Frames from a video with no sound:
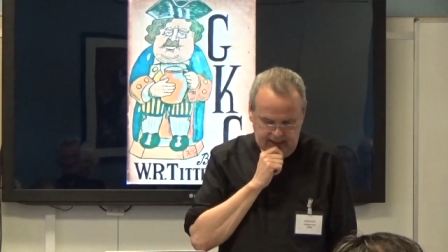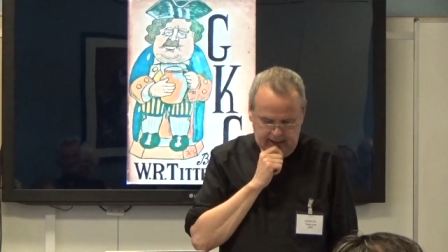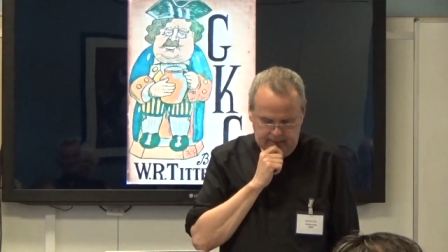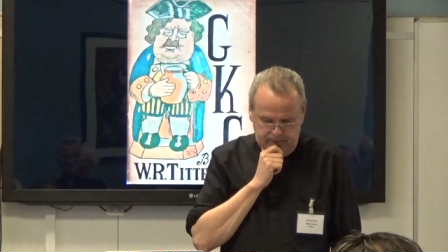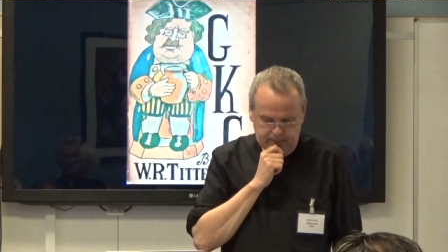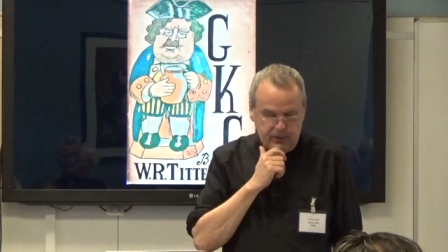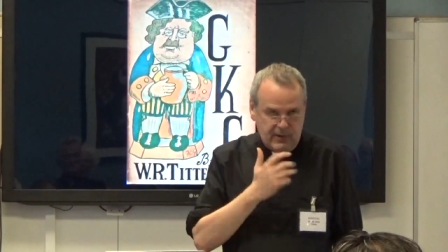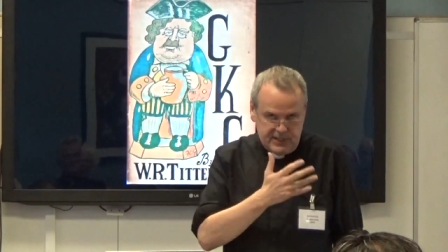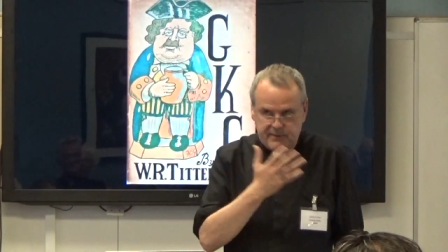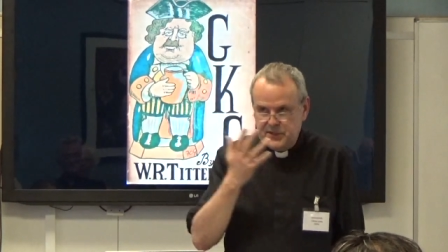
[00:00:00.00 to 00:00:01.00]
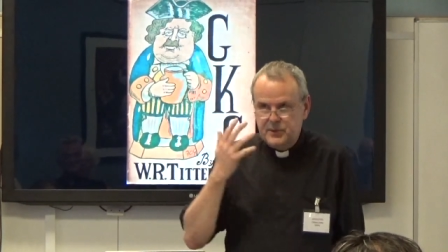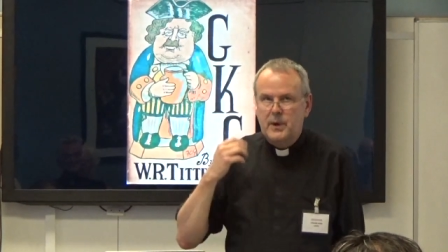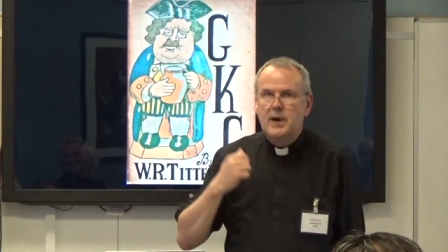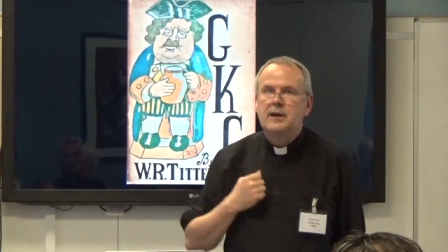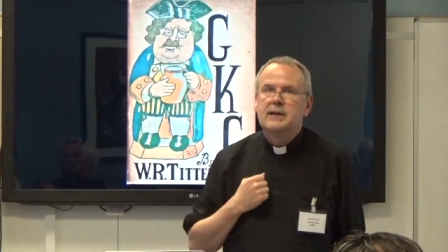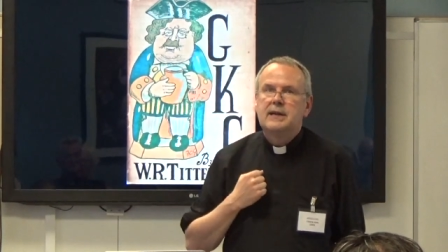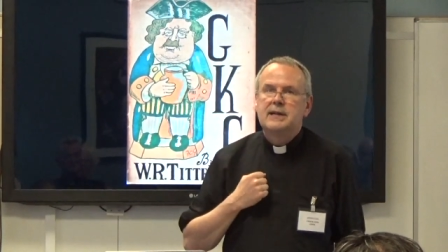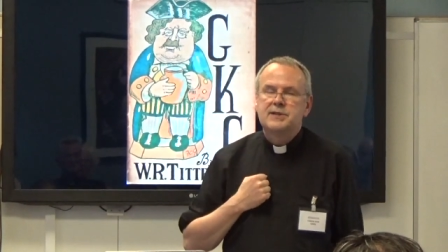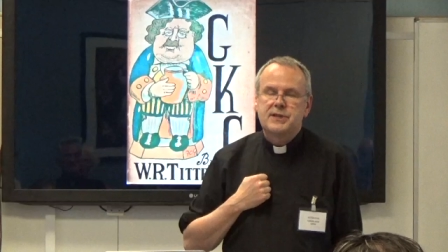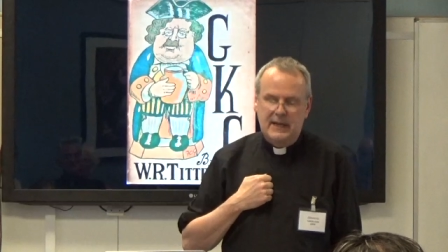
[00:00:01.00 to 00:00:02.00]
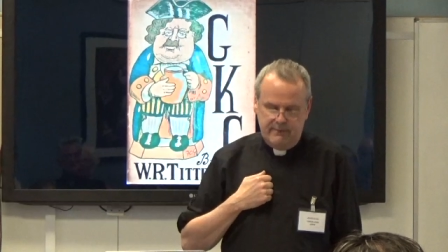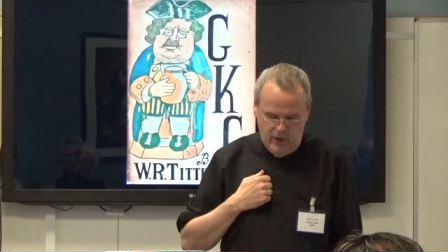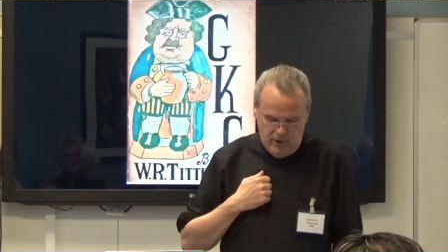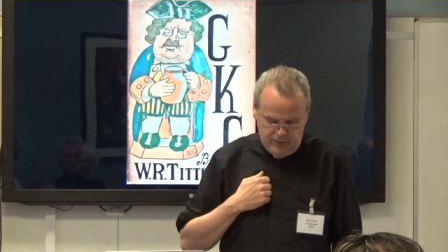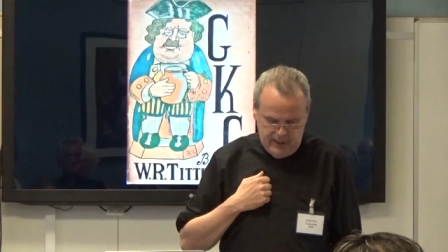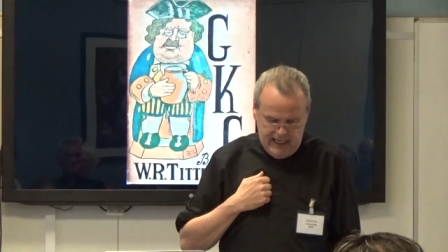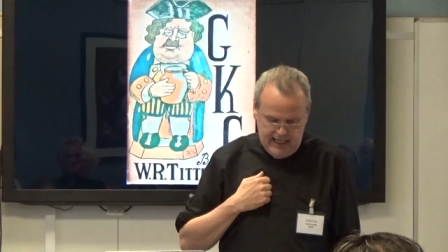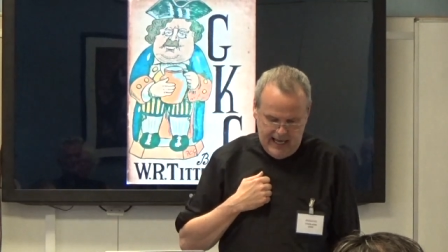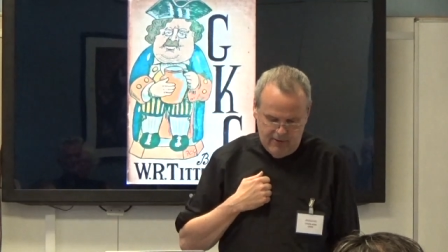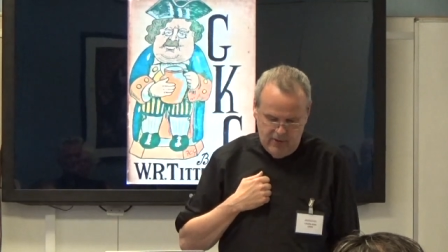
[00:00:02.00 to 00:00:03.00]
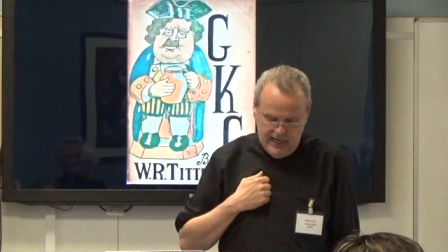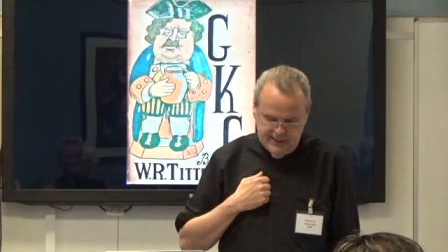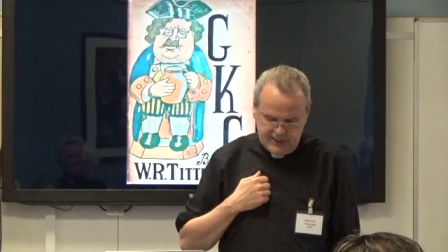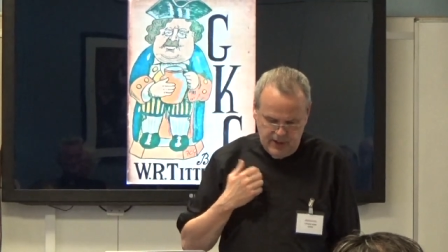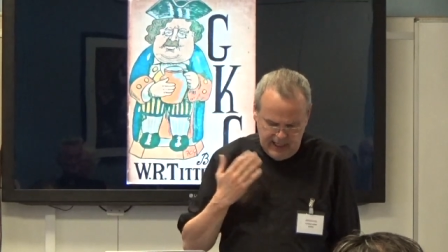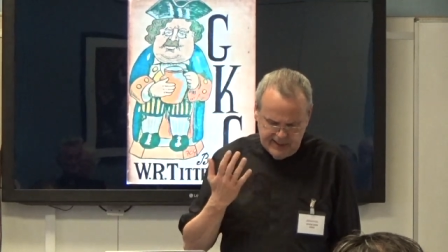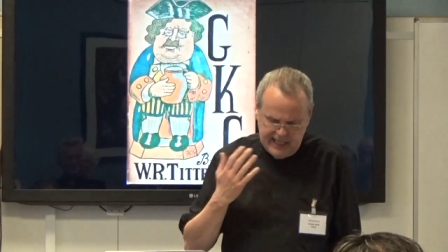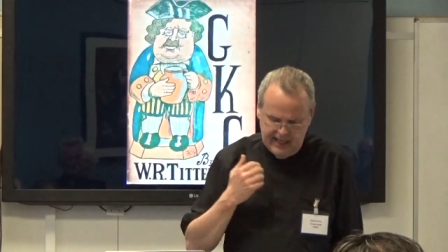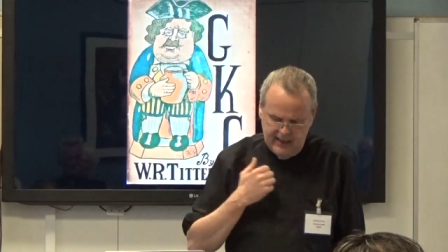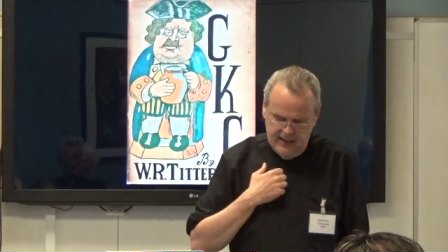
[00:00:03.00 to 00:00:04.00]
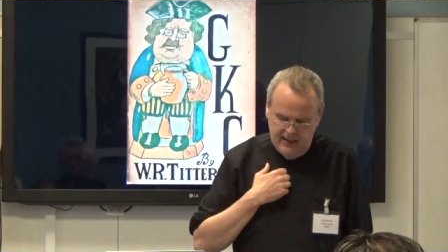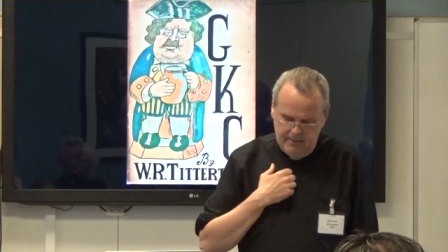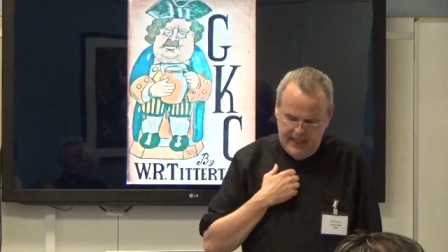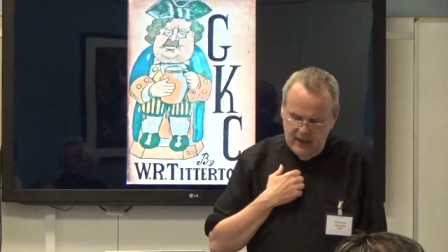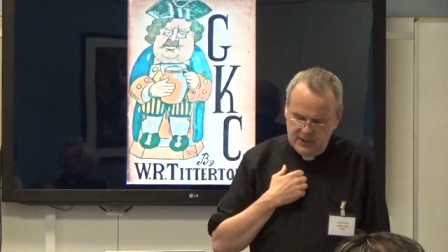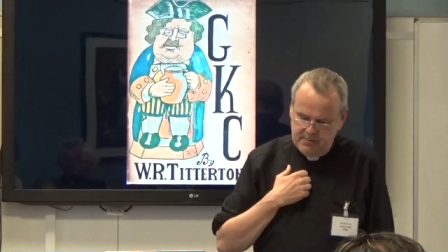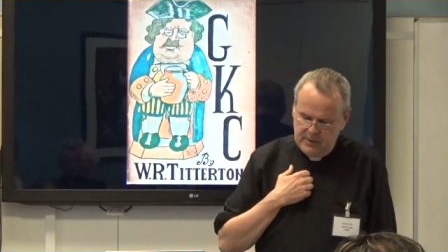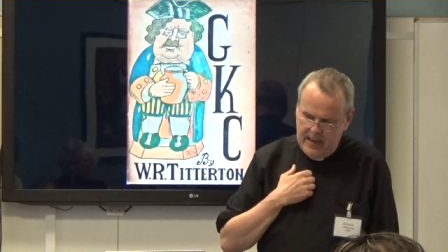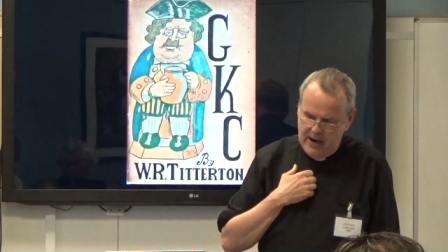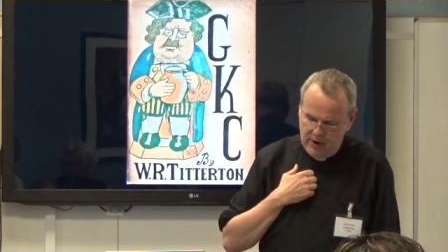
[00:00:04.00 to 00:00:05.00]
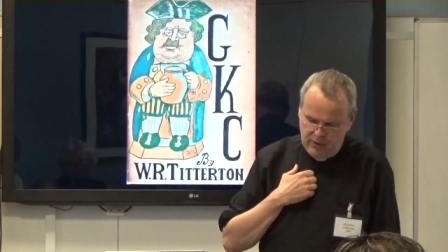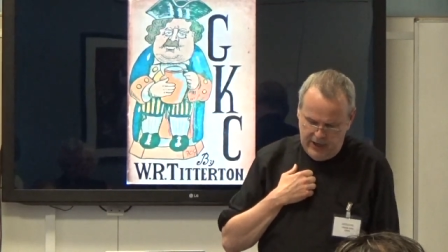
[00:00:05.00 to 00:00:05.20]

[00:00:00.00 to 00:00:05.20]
Um, the rest of us were still involved in that race. So here's that penultimate paragraph.